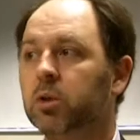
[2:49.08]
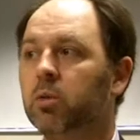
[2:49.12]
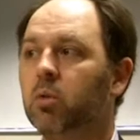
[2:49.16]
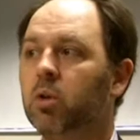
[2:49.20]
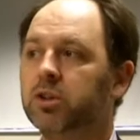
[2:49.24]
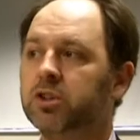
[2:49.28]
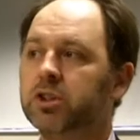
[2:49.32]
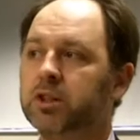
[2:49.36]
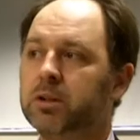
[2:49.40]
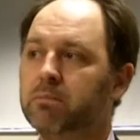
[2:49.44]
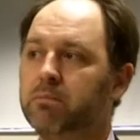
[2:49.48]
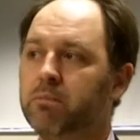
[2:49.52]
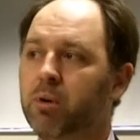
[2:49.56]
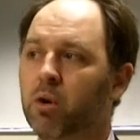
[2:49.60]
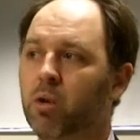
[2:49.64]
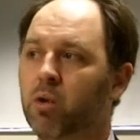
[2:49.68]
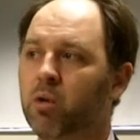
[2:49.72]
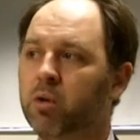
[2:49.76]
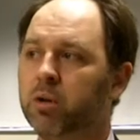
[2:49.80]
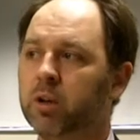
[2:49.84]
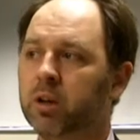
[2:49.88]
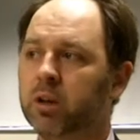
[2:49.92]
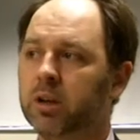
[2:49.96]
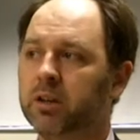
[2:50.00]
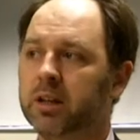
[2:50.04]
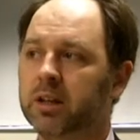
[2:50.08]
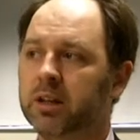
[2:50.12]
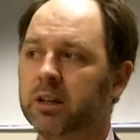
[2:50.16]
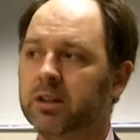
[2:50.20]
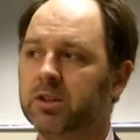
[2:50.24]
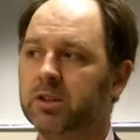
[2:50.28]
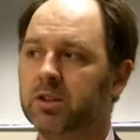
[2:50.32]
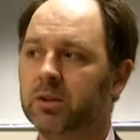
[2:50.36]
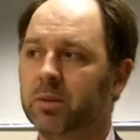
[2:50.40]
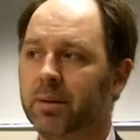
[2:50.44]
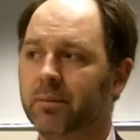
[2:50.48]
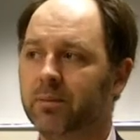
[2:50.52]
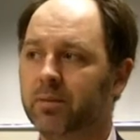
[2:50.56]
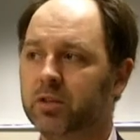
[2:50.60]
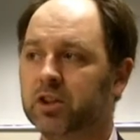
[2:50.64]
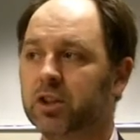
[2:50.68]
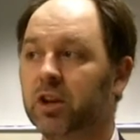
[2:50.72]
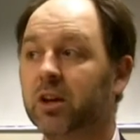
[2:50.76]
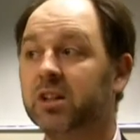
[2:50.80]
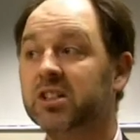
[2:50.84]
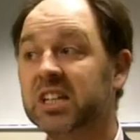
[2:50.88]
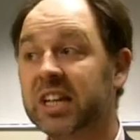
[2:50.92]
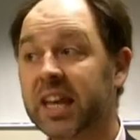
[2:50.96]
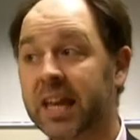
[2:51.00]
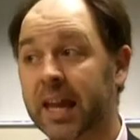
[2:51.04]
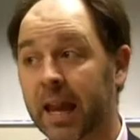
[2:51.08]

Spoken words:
So what's important, I think, is to emphasise